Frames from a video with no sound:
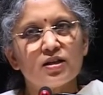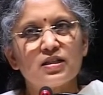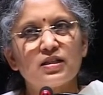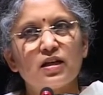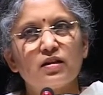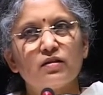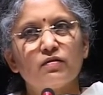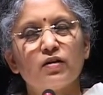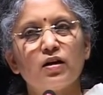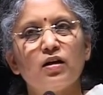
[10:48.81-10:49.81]

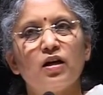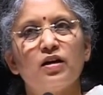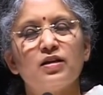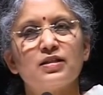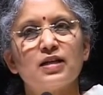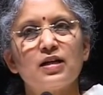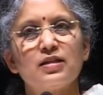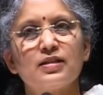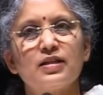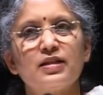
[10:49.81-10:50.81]
sattva
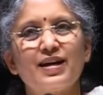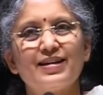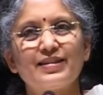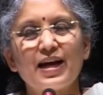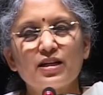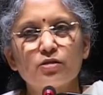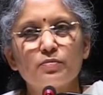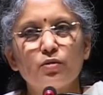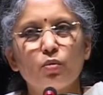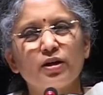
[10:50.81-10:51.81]
results in attachment.